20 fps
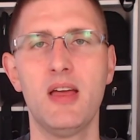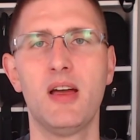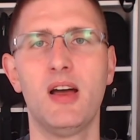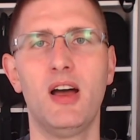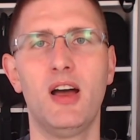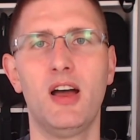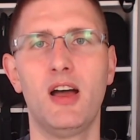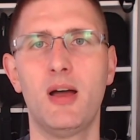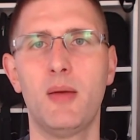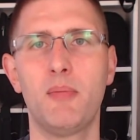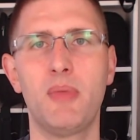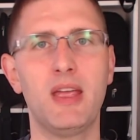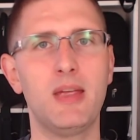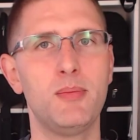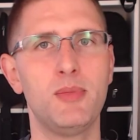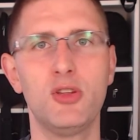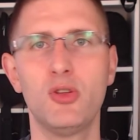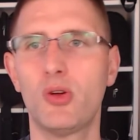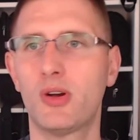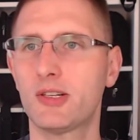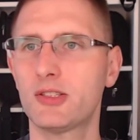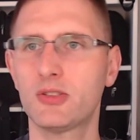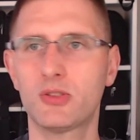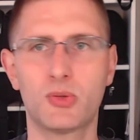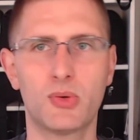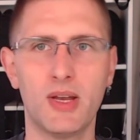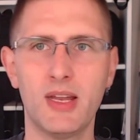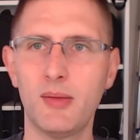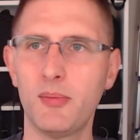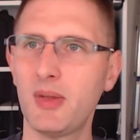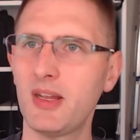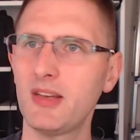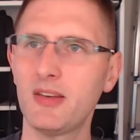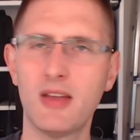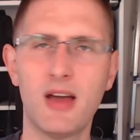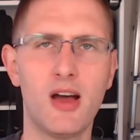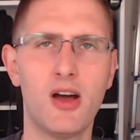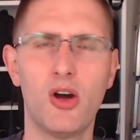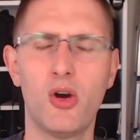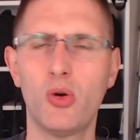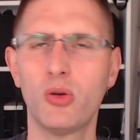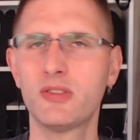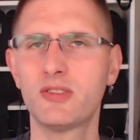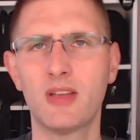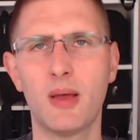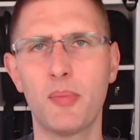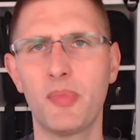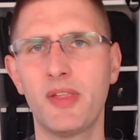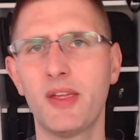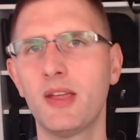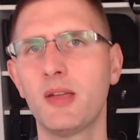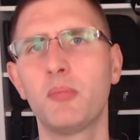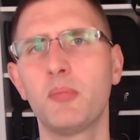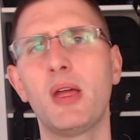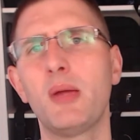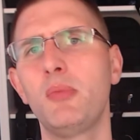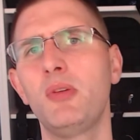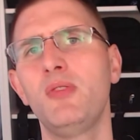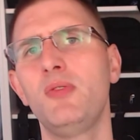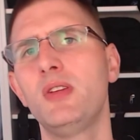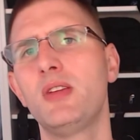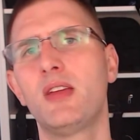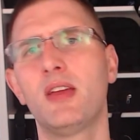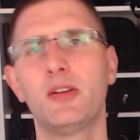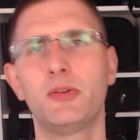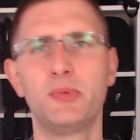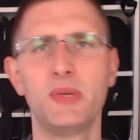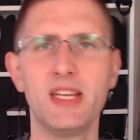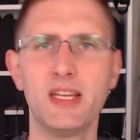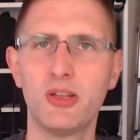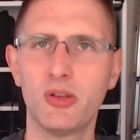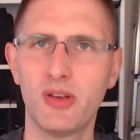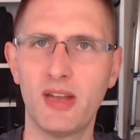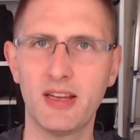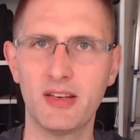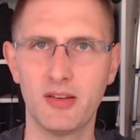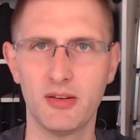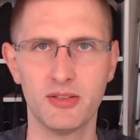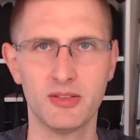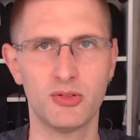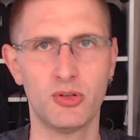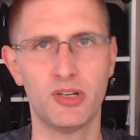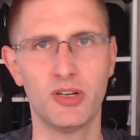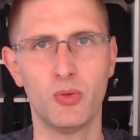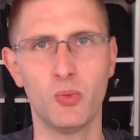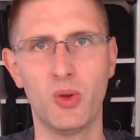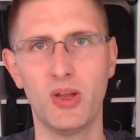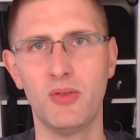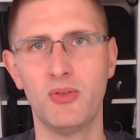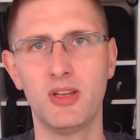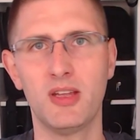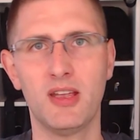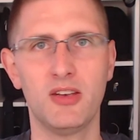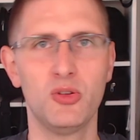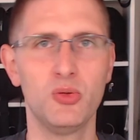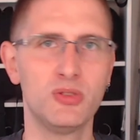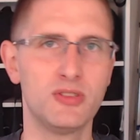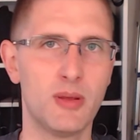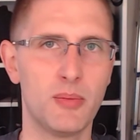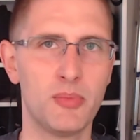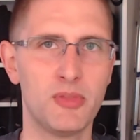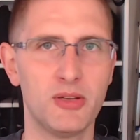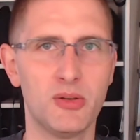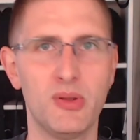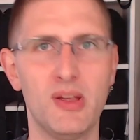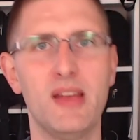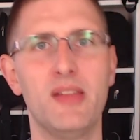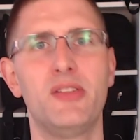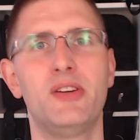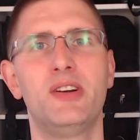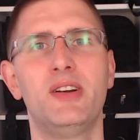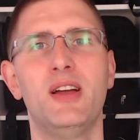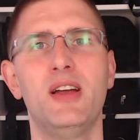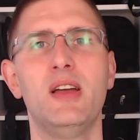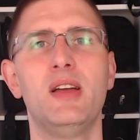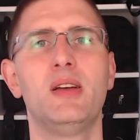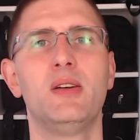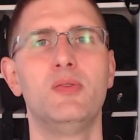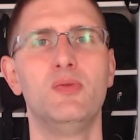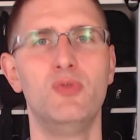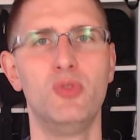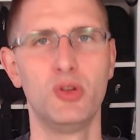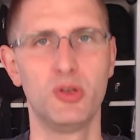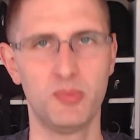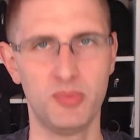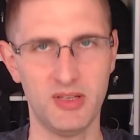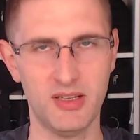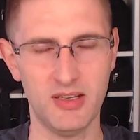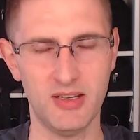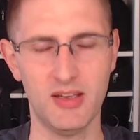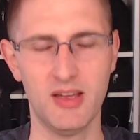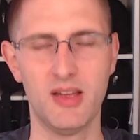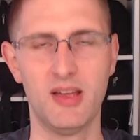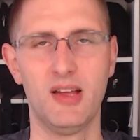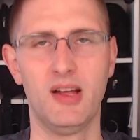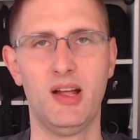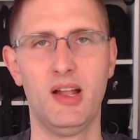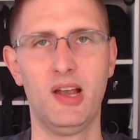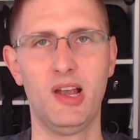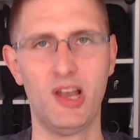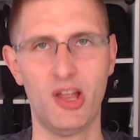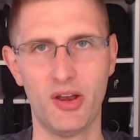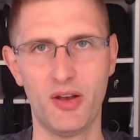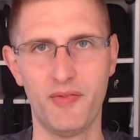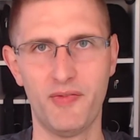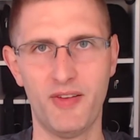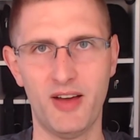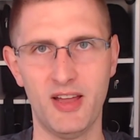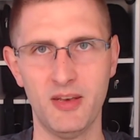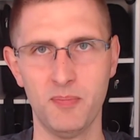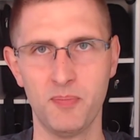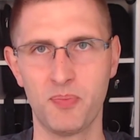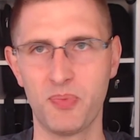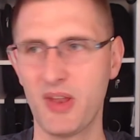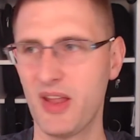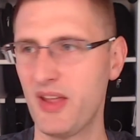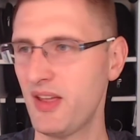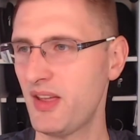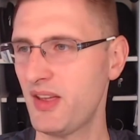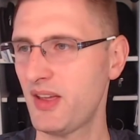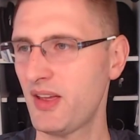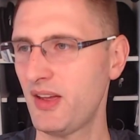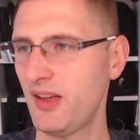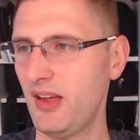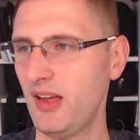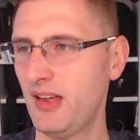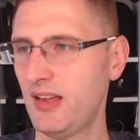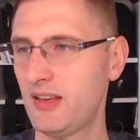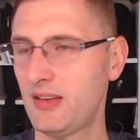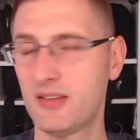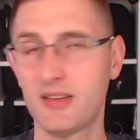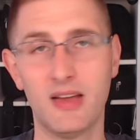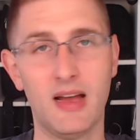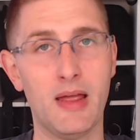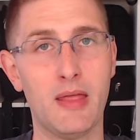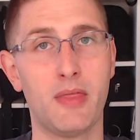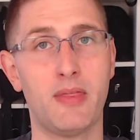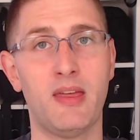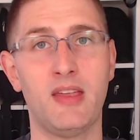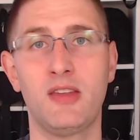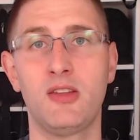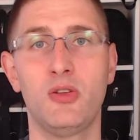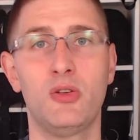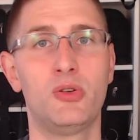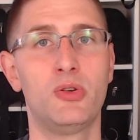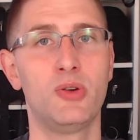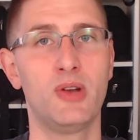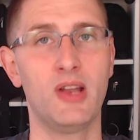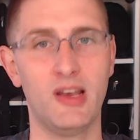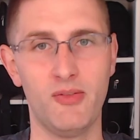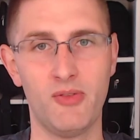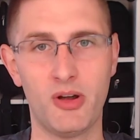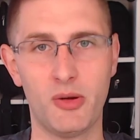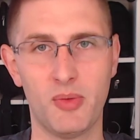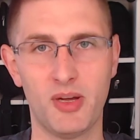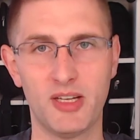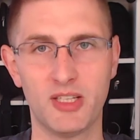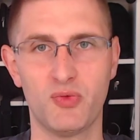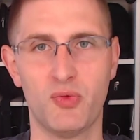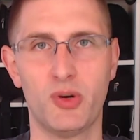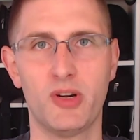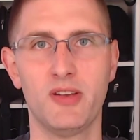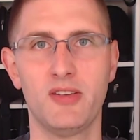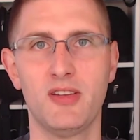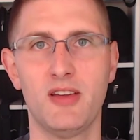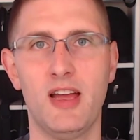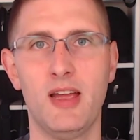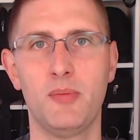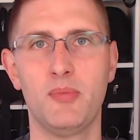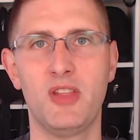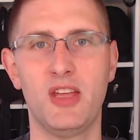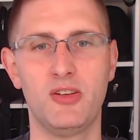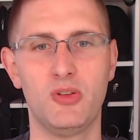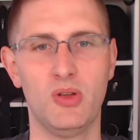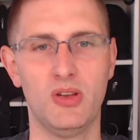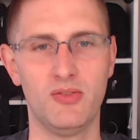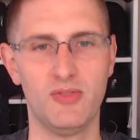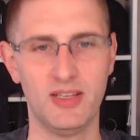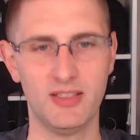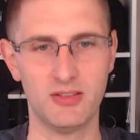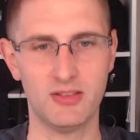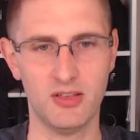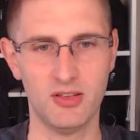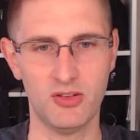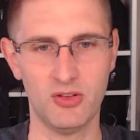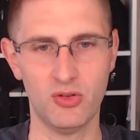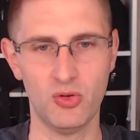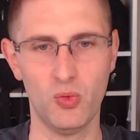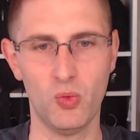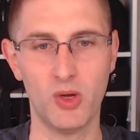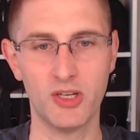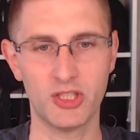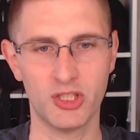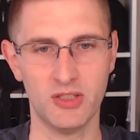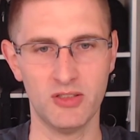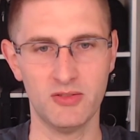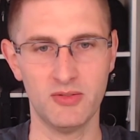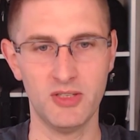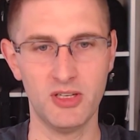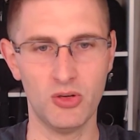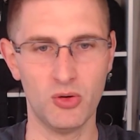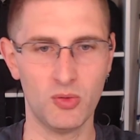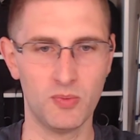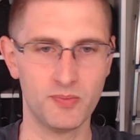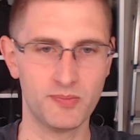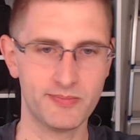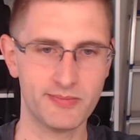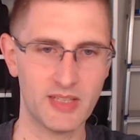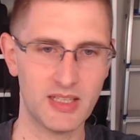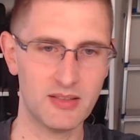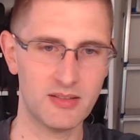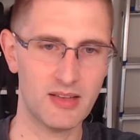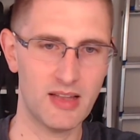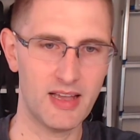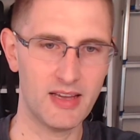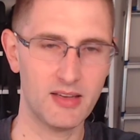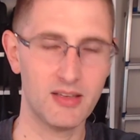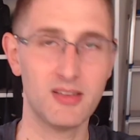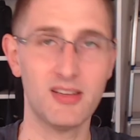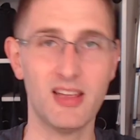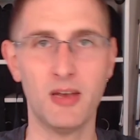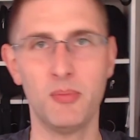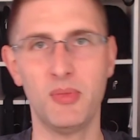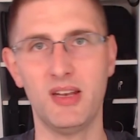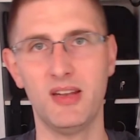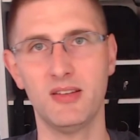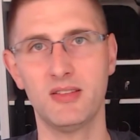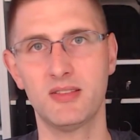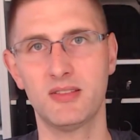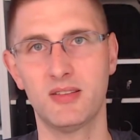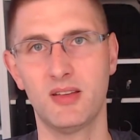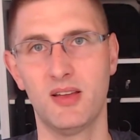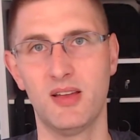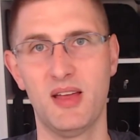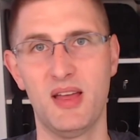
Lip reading: Maybe you are streaming now something. Maybe we can reconnect in a certain way. We can do something together. Would be a lot of fun. And I thank you really very much for the time that you invested to watch this video. It's like 10 minutes.